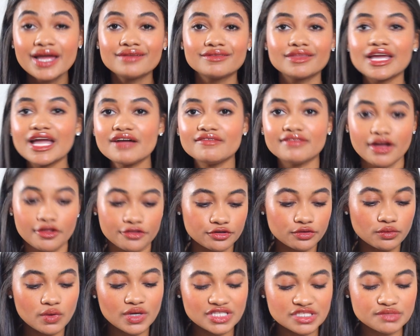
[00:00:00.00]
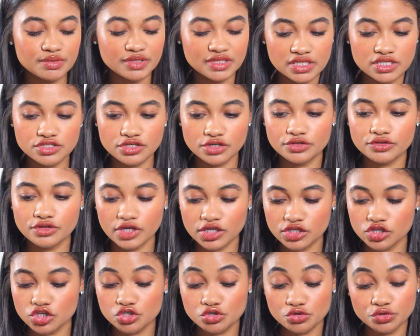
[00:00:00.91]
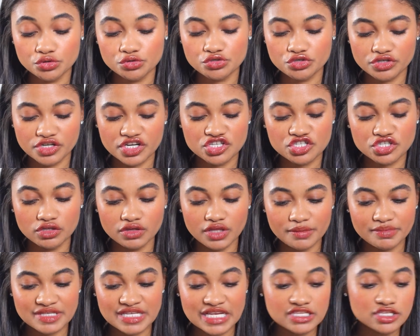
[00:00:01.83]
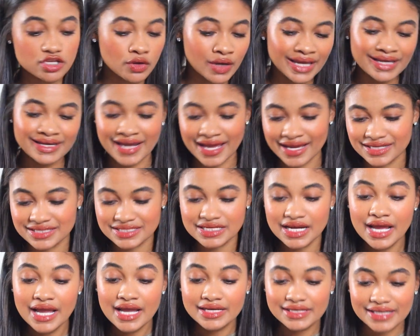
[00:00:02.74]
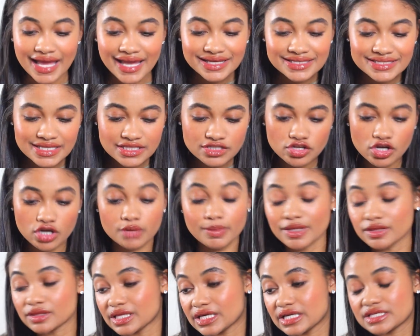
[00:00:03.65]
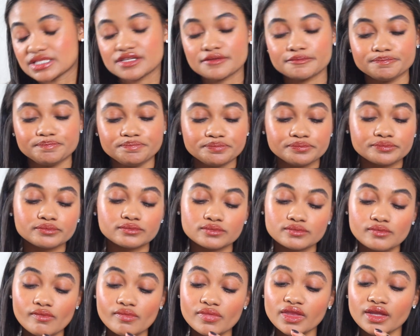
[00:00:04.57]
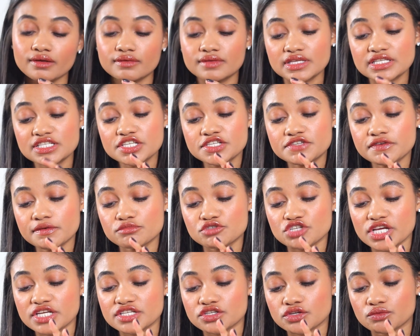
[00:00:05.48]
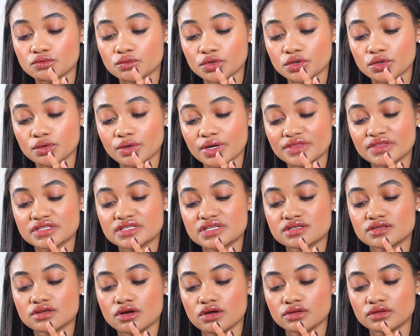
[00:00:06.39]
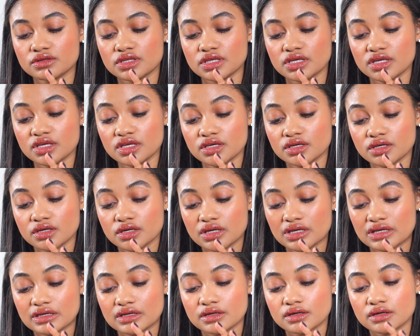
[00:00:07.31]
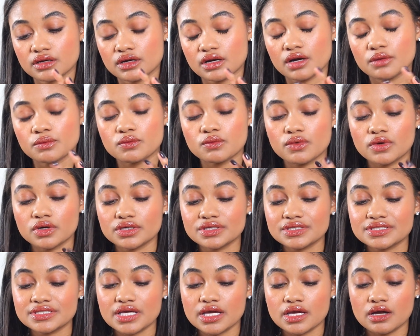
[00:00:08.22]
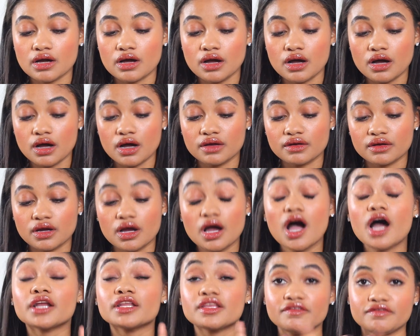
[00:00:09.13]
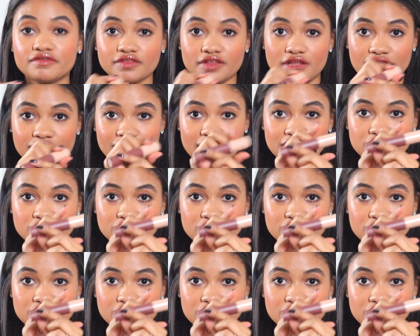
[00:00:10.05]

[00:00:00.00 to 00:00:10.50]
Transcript: They have other ones, but these are like the true traditional lipsticks. Okay, next. Next, let's talk about these. This is from Jason Wu, and this is called the I want to say hot honey fluff.